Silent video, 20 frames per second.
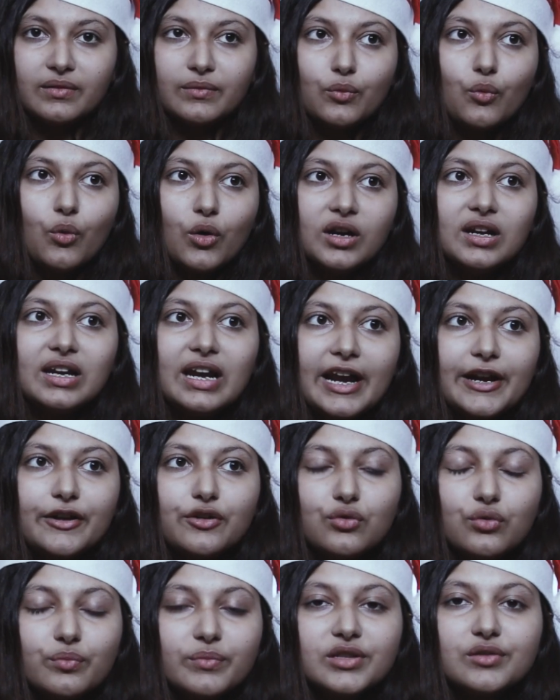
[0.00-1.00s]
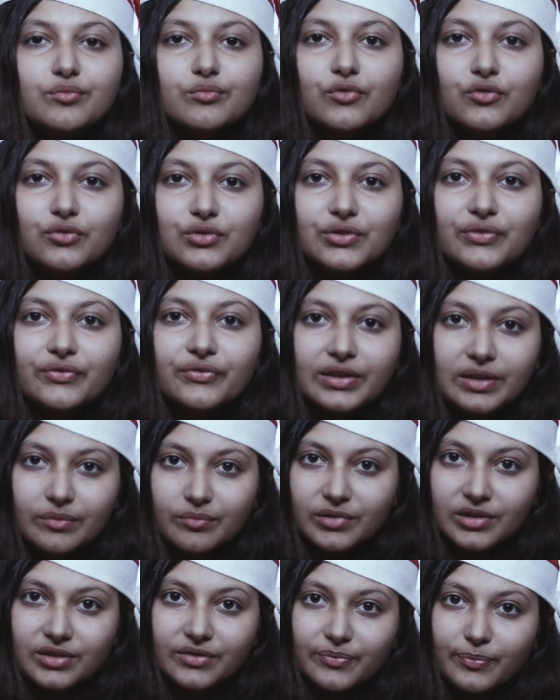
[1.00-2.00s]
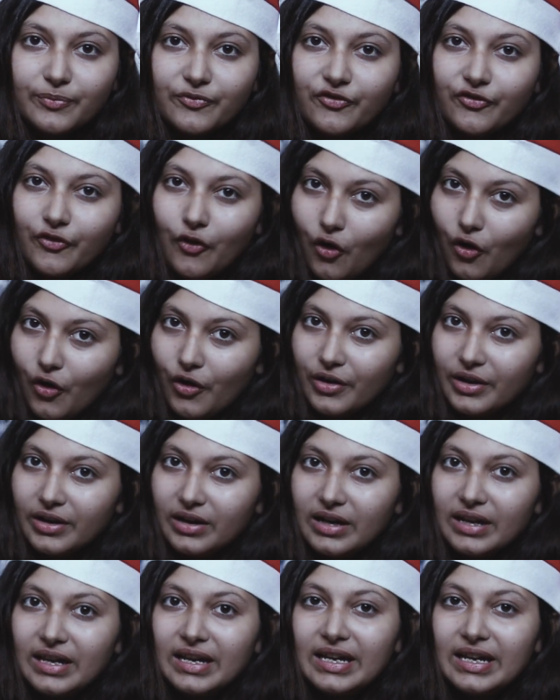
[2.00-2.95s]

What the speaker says: what Lightroom is most famous for